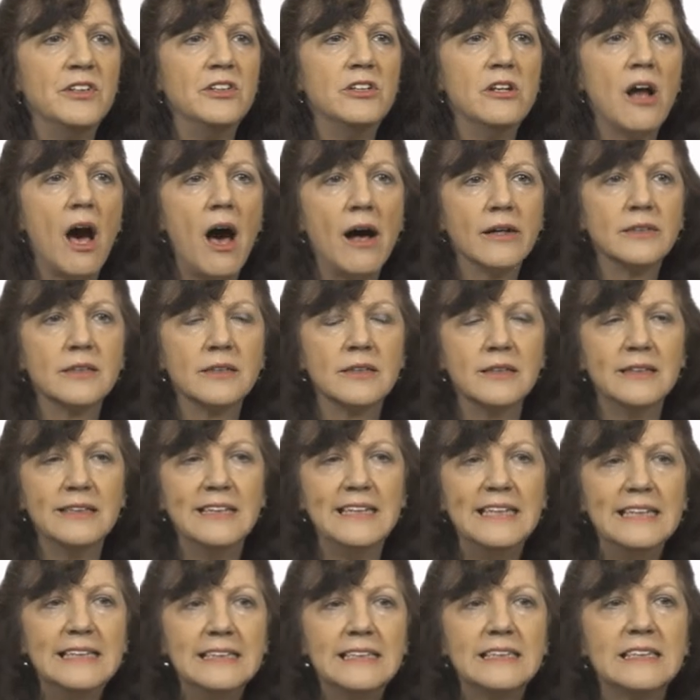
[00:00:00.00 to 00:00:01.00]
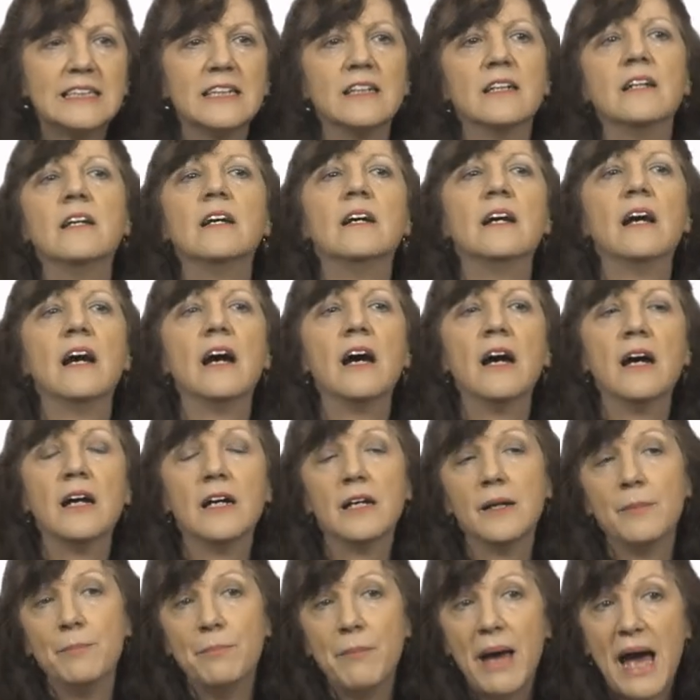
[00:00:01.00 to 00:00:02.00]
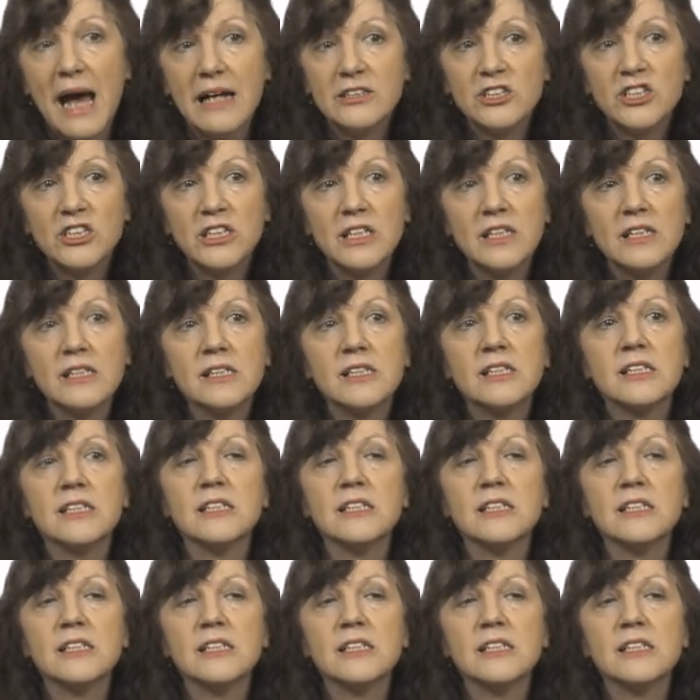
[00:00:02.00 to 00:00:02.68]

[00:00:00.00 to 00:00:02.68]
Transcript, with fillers: not linked uh, matches.